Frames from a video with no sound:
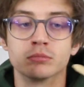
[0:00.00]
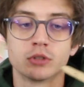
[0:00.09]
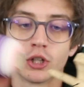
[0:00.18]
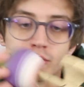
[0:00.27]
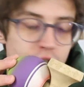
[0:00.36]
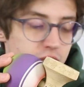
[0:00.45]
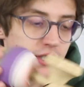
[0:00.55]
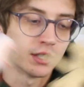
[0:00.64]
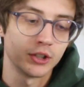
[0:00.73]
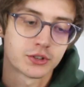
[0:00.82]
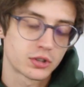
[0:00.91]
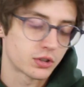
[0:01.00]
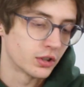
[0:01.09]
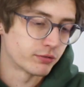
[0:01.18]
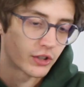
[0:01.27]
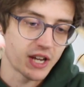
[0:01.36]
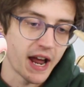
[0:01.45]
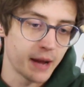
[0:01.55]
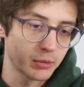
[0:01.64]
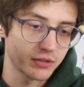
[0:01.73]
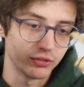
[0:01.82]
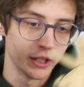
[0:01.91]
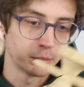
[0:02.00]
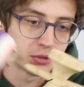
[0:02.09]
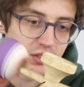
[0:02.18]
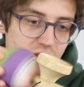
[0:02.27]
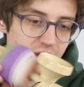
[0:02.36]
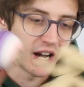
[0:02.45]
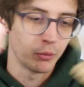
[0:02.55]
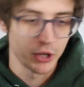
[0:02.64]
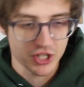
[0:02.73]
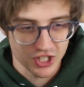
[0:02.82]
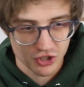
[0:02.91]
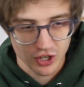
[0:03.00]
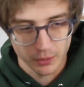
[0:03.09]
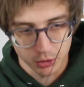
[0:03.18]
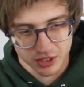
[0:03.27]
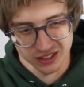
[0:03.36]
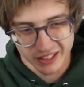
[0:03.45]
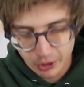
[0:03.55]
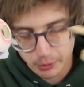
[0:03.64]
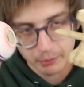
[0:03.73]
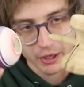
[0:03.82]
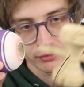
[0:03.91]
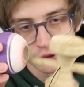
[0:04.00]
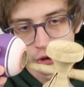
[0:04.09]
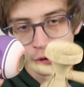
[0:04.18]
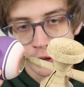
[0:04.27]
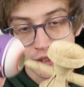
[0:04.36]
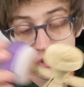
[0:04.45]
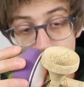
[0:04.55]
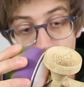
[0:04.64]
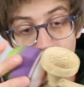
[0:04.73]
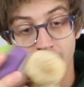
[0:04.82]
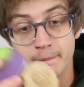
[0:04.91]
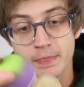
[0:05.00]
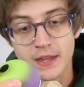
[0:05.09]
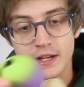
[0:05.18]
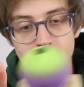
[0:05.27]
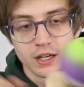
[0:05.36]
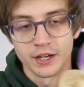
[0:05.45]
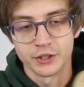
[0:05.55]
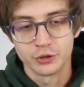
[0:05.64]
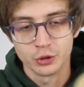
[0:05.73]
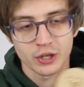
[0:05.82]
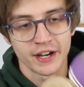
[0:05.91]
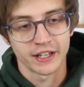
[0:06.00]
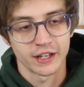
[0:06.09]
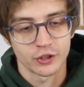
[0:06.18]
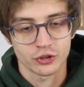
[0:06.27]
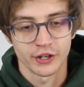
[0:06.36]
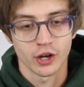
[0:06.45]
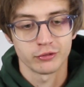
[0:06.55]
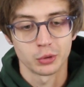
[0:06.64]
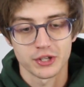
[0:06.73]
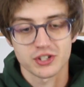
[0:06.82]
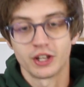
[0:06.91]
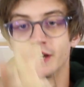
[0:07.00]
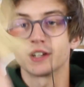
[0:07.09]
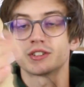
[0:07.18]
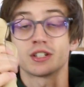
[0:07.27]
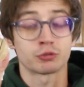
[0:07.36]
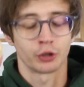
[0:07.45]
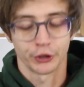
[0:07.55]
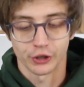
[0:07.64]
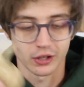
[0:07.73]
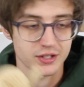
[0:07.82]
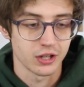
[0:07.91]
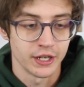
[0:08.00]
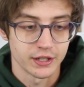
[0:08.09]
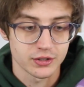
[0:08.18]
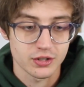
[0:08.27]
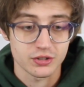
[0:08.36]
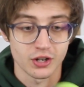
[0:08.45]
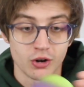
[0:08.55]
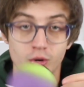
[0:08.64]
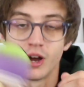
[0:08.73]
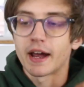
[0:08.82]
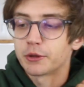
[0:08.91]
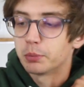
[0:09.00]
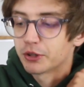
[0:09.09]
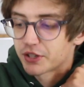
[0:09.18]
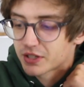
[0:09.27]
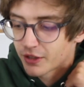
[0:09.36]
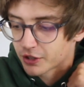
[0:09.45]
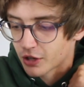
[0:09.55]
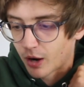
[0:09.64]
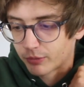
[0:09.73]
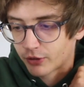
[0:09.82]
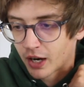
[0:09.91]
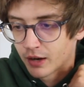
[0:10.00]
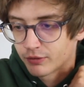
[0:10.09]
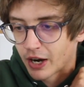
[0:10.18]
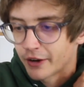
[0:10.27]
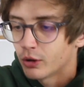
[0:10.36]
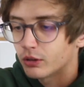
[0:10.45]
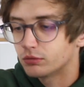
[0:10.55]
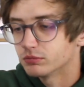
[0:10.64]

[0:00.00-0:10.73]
Good for stilts, good for taps, flips. I wish this shape was a little bit better for lunars, but you do kind of get a trade-off with slings. It's really good at slings. So had to put this in the top 5. I don't